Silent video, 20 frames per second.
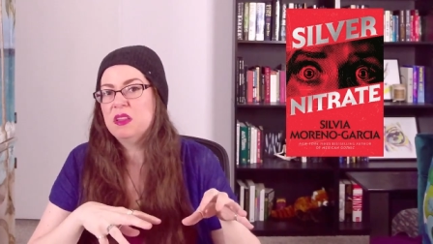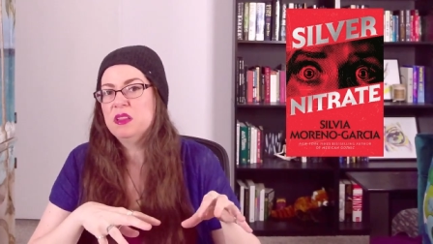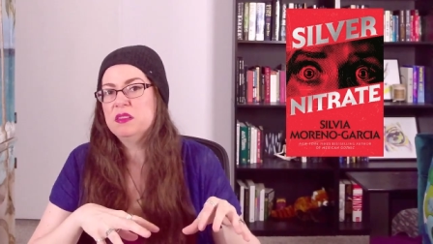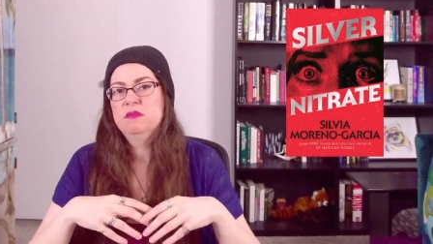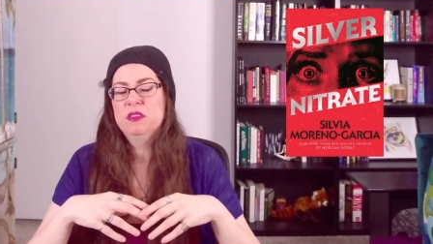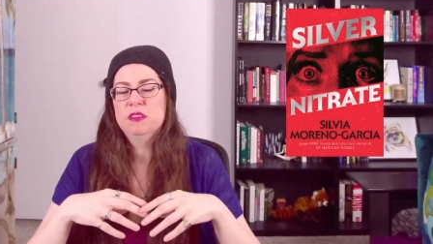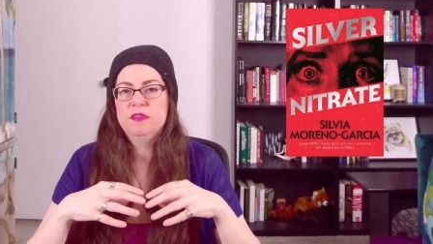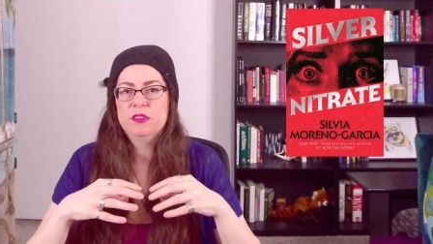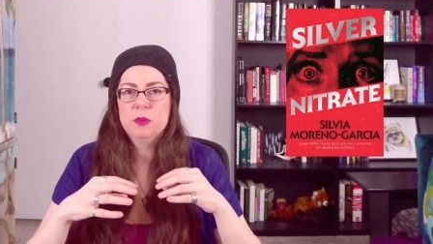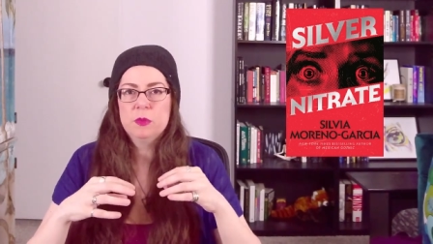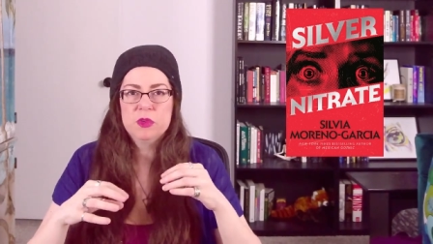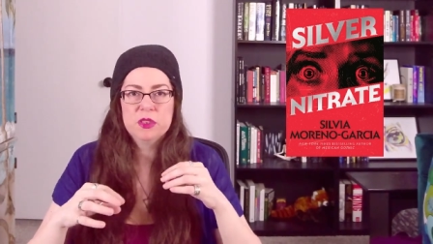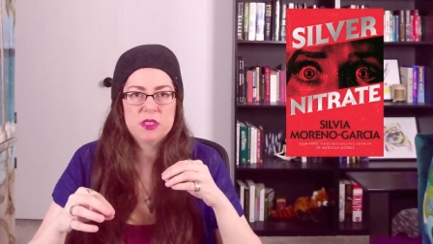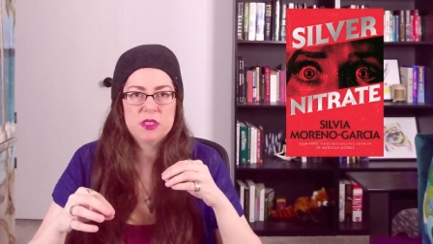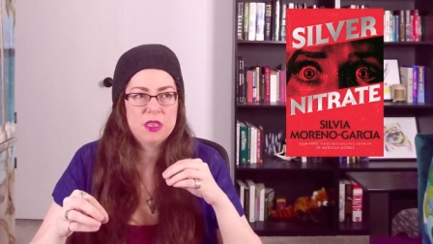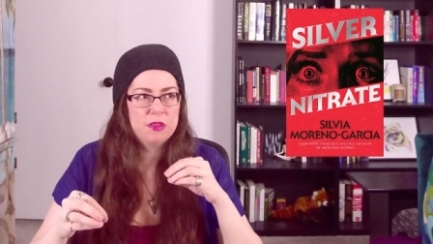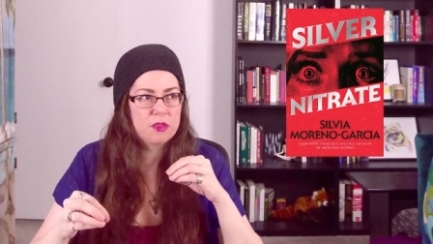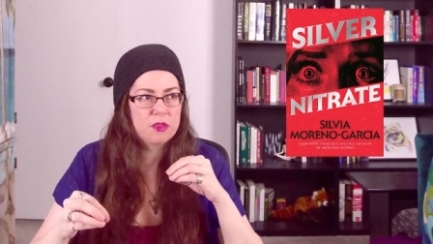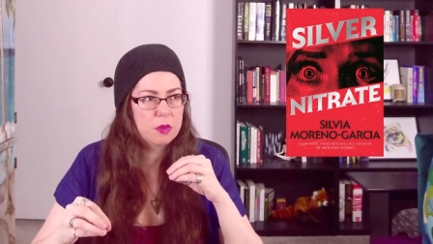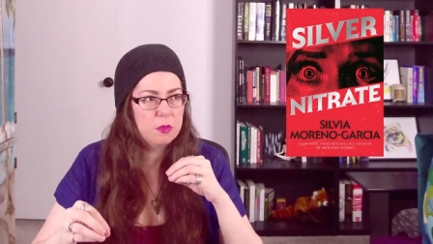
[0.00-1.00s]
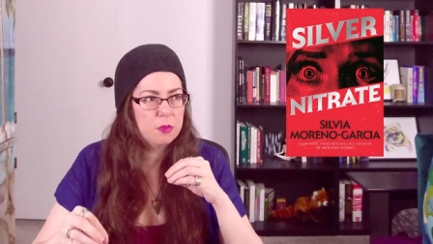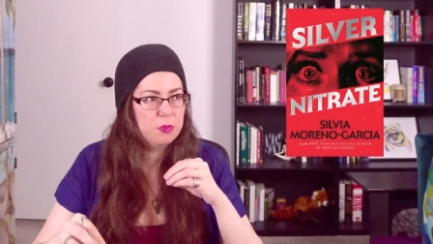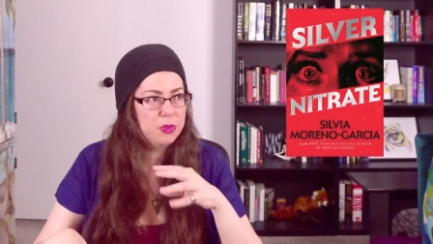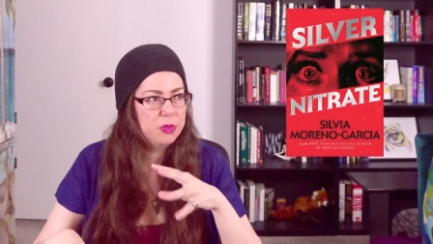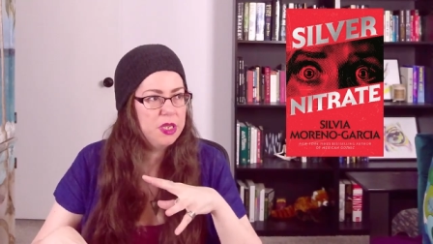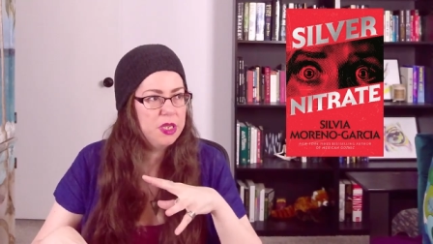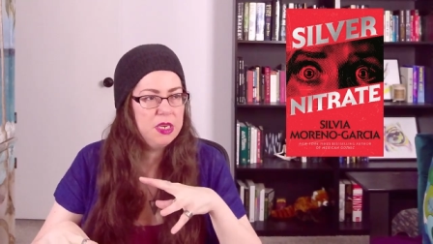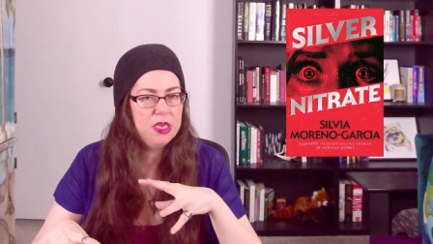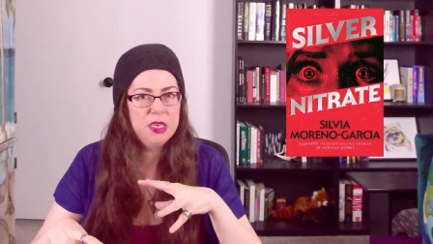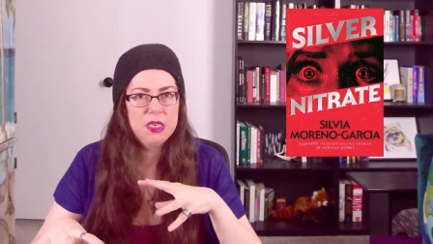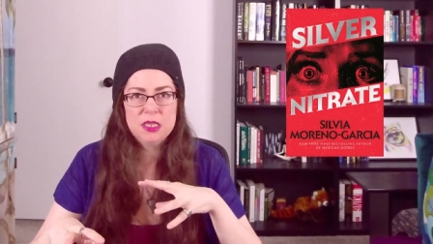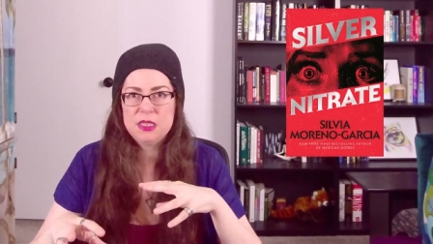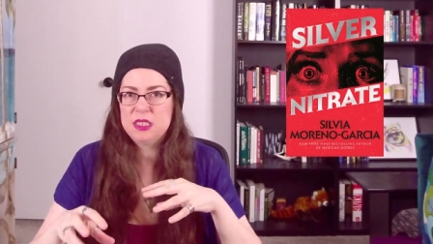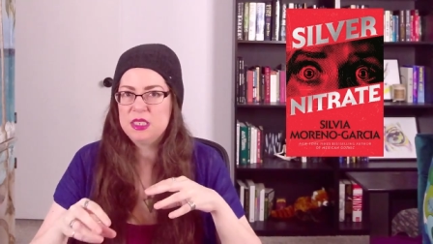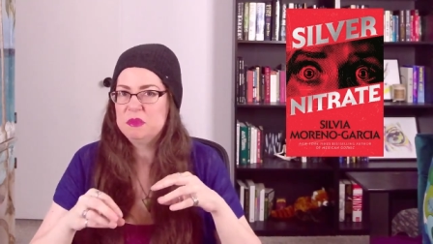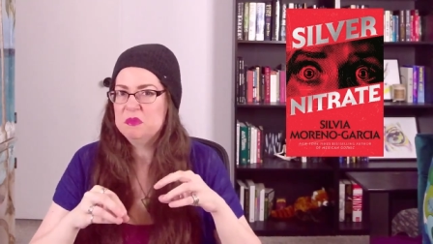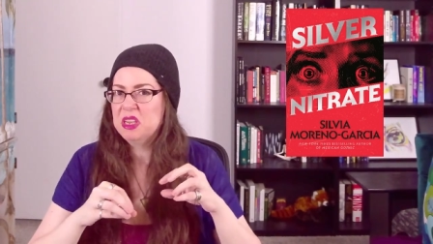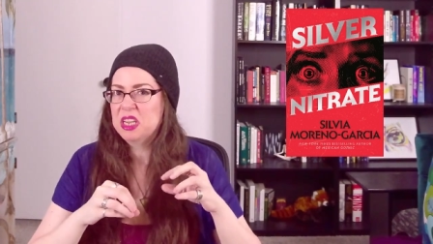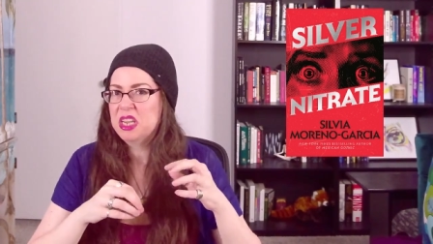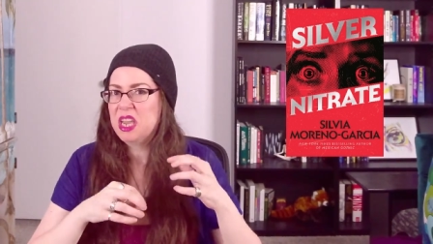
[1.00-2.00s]
The film was never completed. It
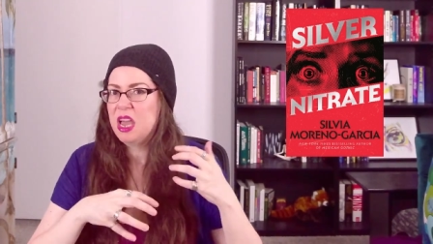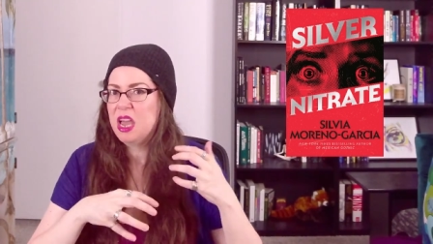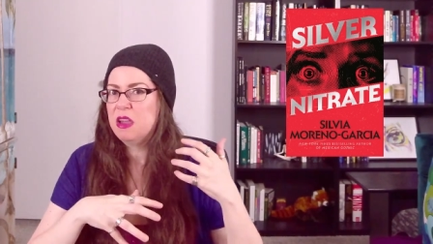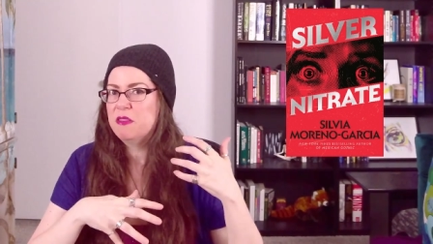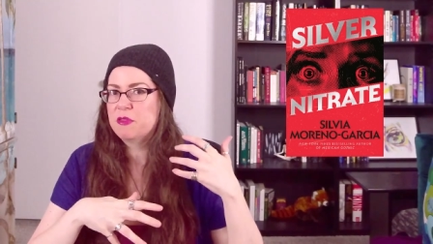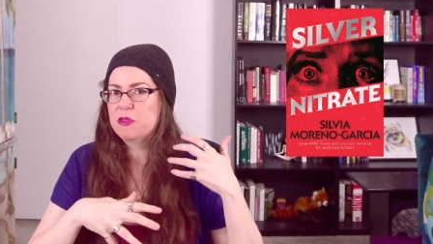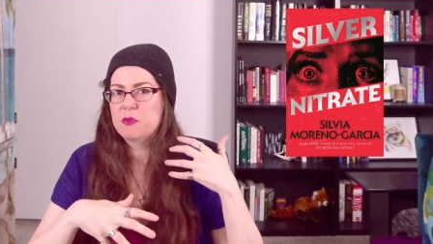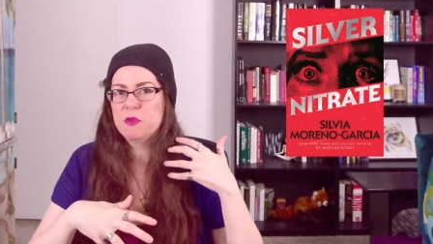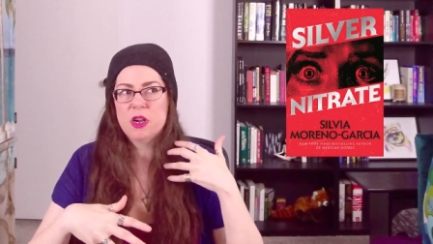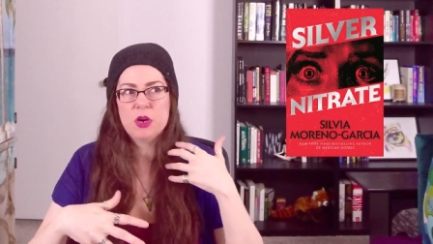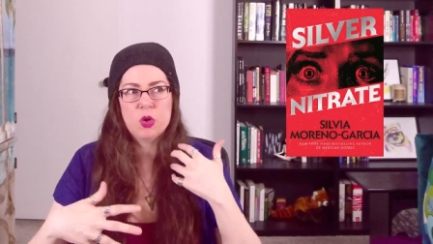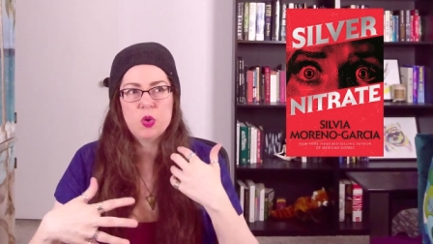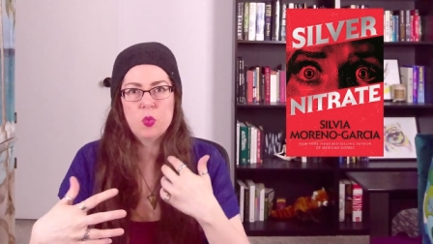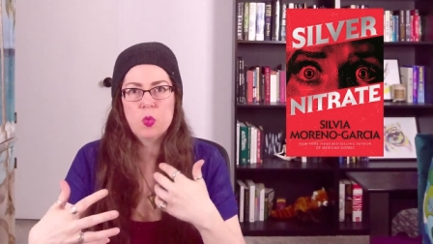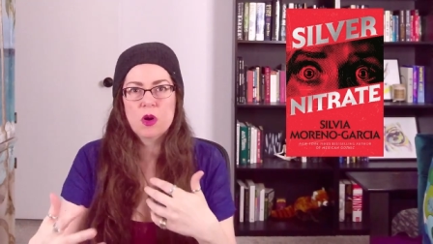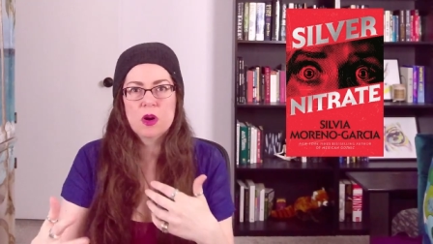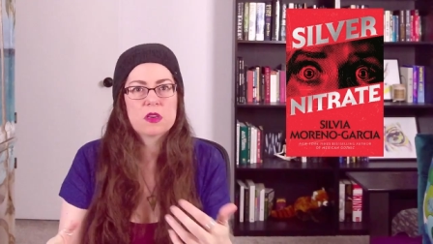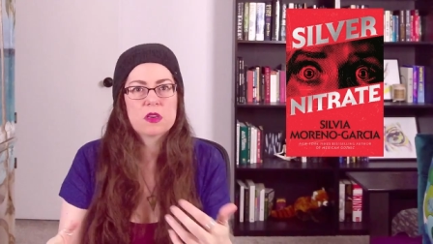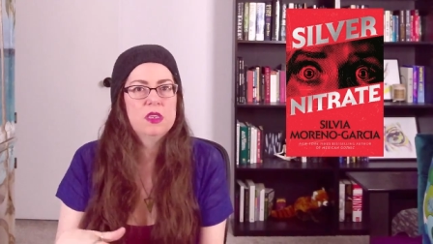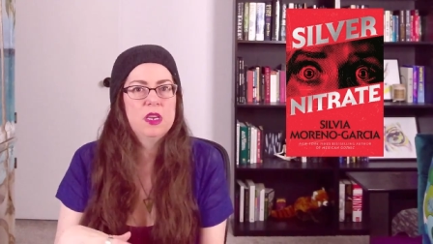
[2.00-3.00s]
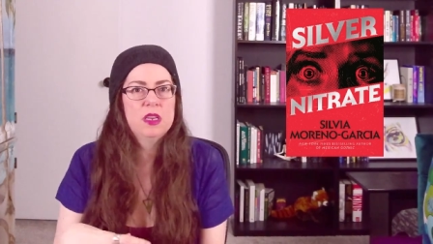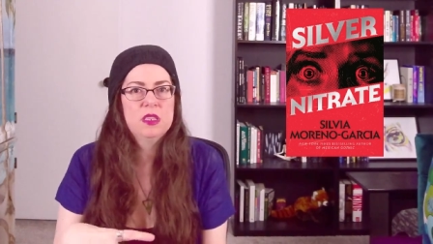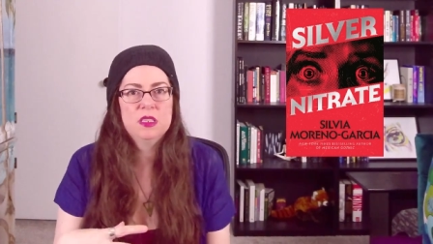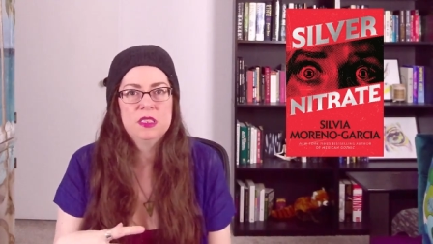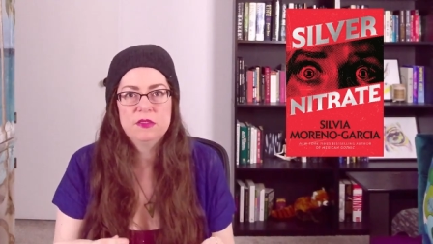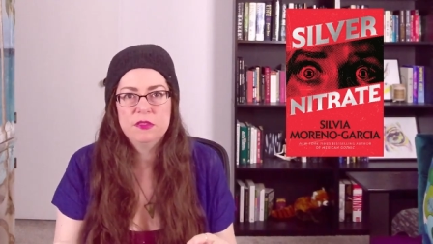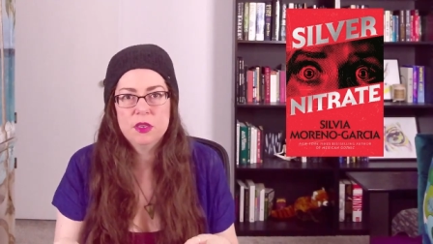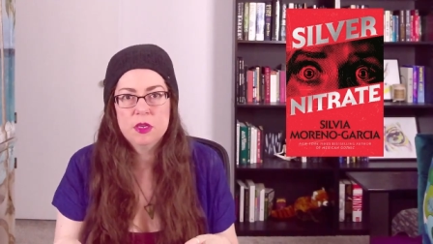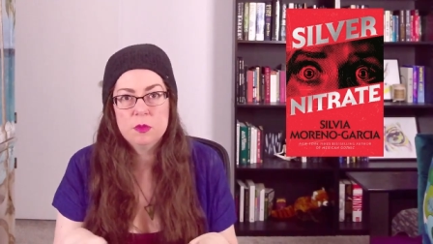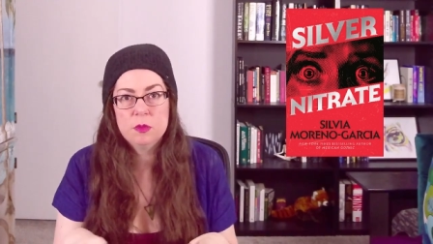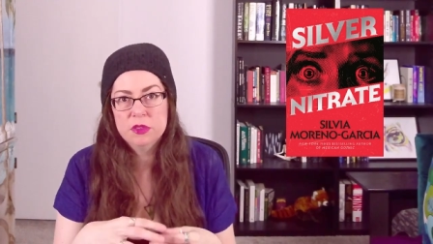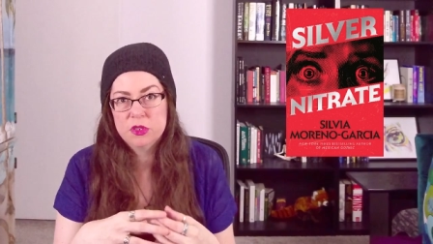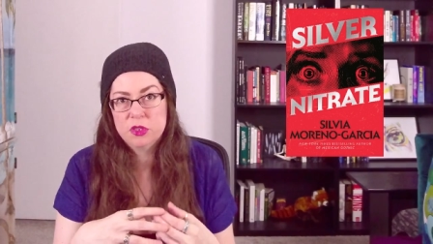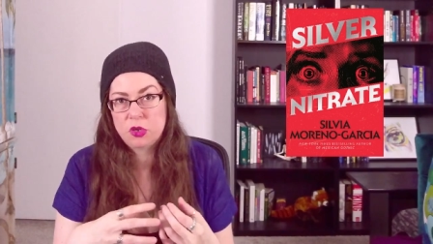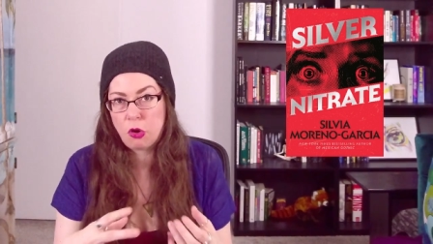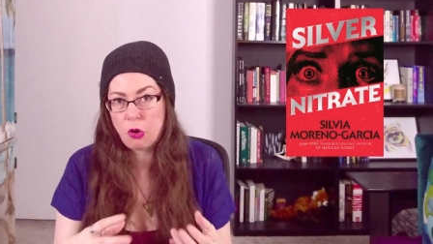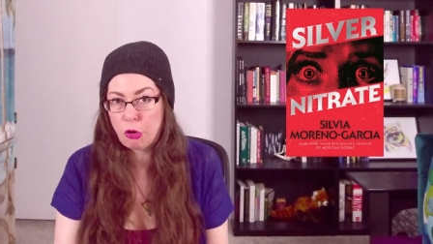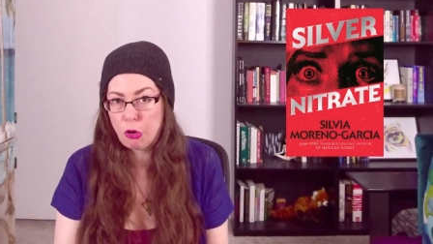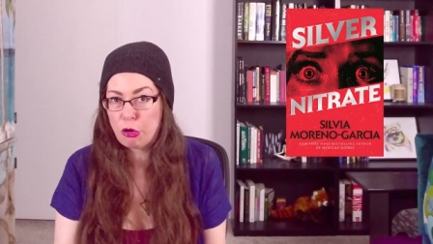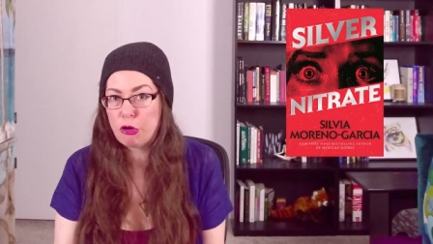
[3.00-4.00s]
seemed like everyone who worked on this film was
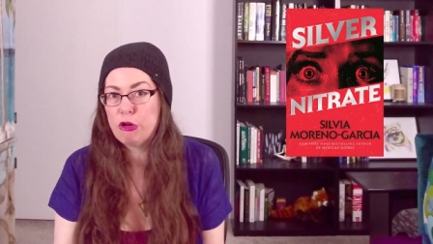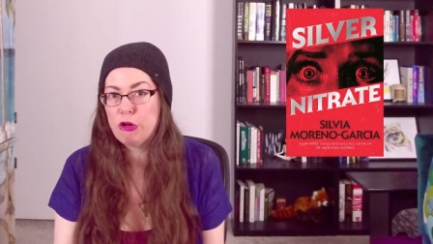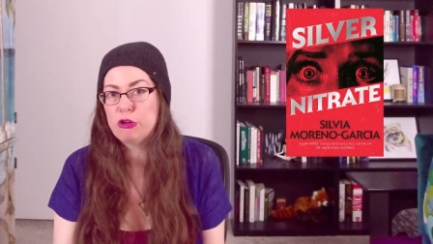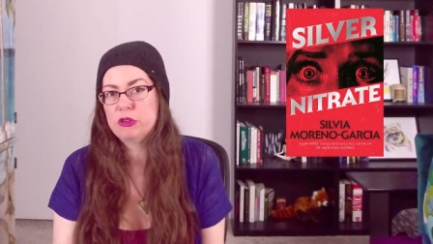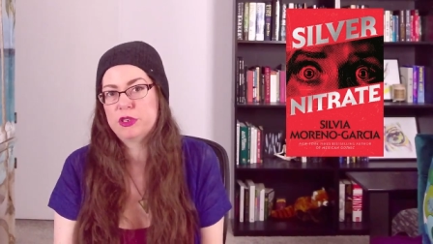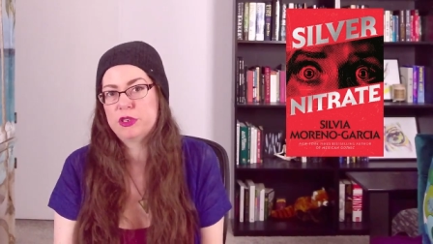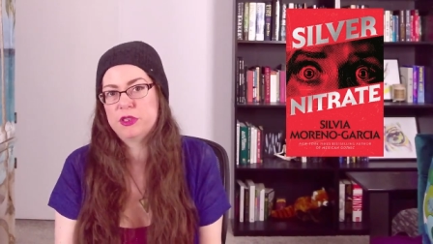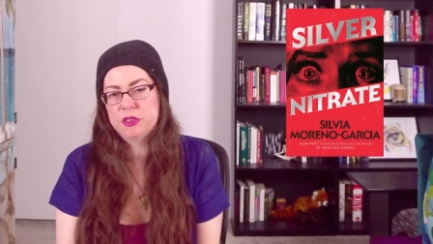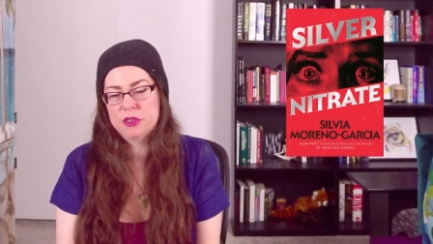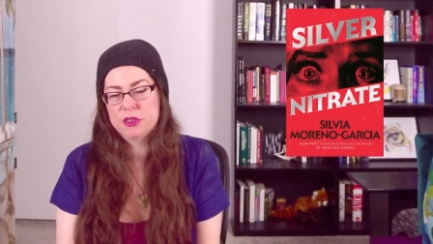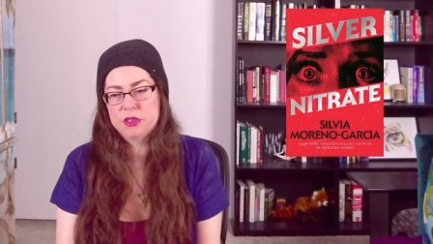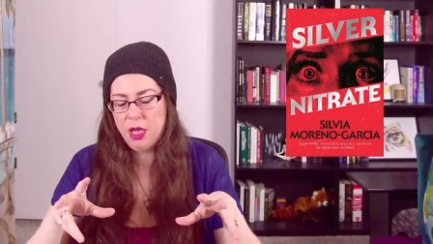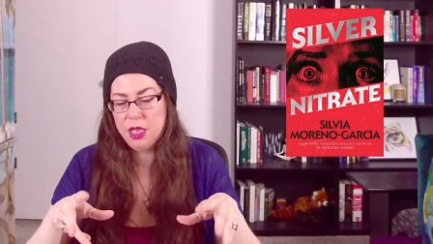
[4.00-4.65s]
cursed.